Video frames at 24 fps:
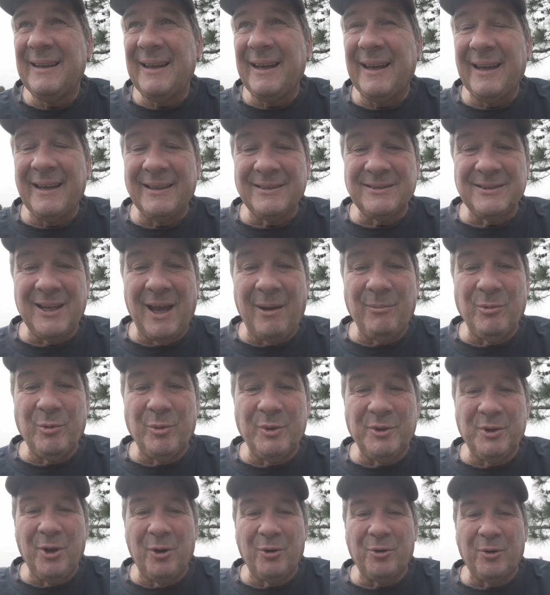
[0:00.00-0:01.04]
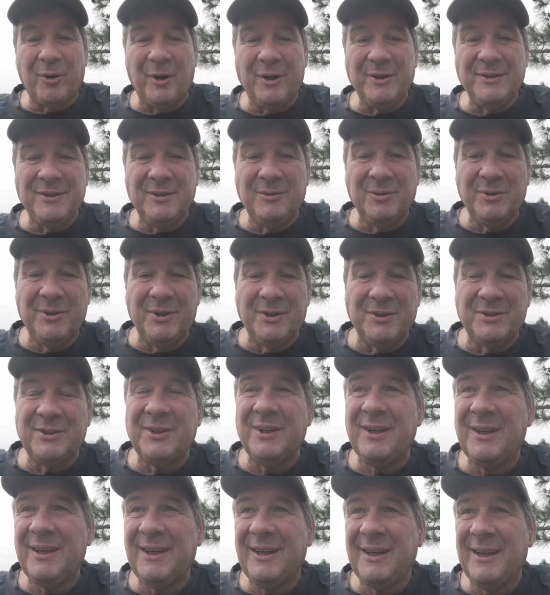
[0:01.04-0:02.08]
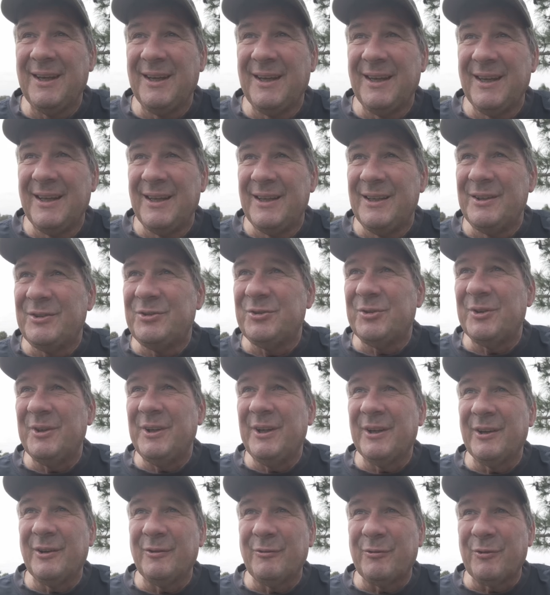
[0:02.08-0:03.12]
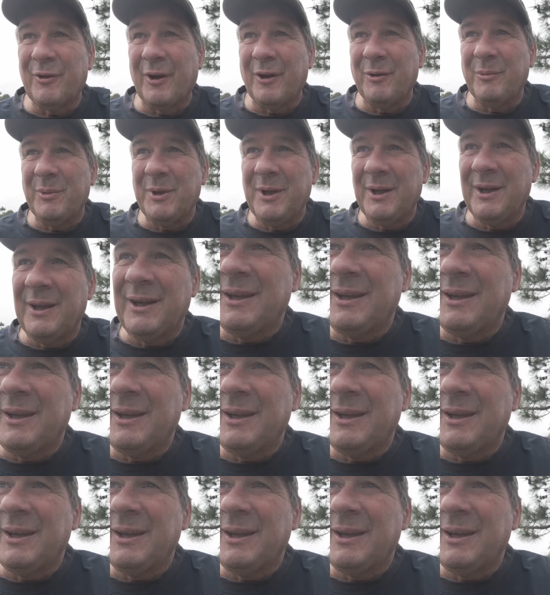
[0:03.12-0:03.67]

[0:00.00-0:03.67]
yeah Simon would go crazy with this tree here in front of me.